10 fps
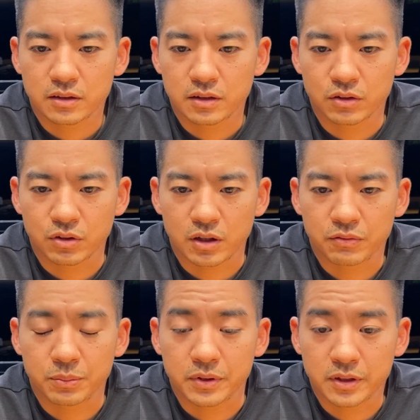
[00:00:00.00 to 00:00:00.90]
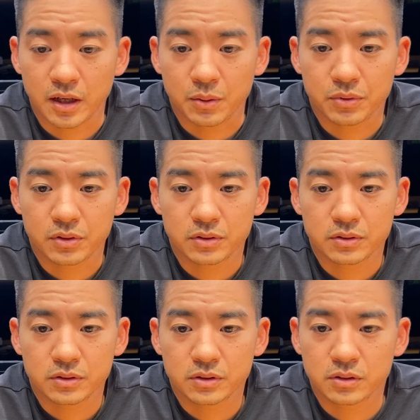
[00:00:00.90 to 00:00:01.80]
the ground from the top.
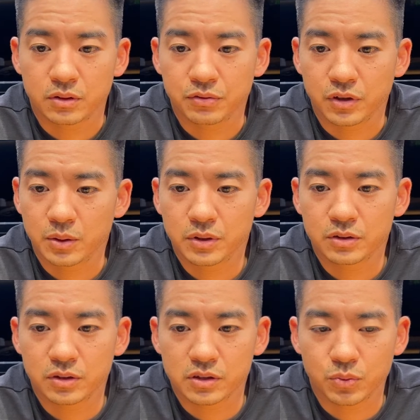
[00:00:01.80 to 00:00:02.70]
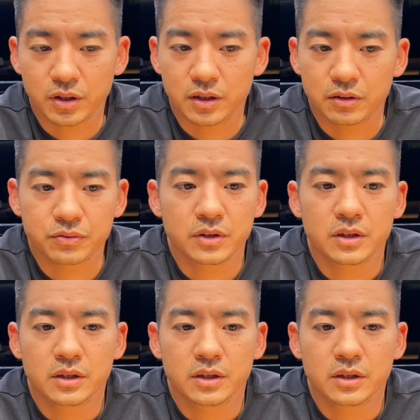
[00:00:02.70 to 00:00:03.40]
So if you're able to do this well enough,